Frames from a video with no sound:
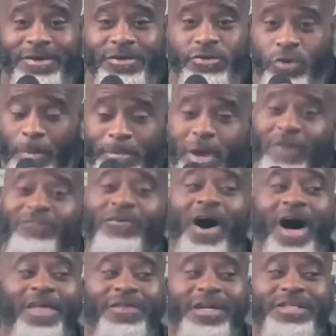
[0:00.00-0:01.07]
You will be a
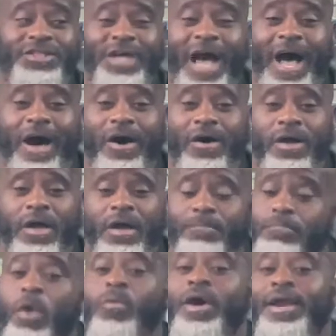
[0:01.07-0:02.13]
fatherless child.
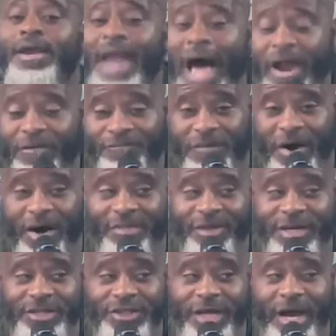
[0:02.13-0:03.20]
But we're not a
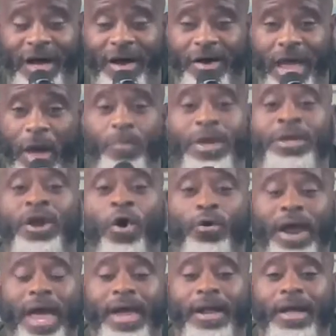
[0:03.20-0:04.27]
fatherless child. And we know
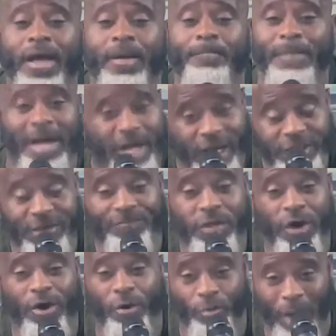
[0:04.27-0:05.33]
that because of the
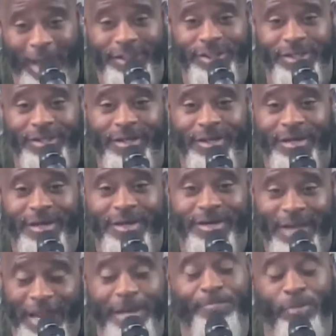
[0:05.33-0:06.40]
correction
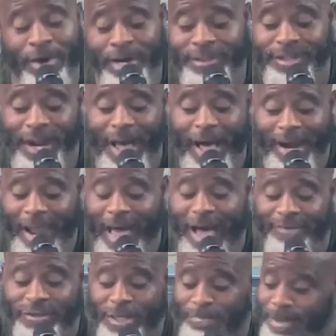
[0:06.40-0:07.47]
that he brings in our
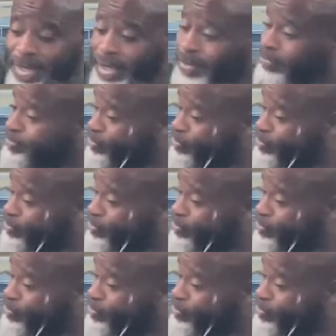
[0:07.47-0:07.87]
lives, amen.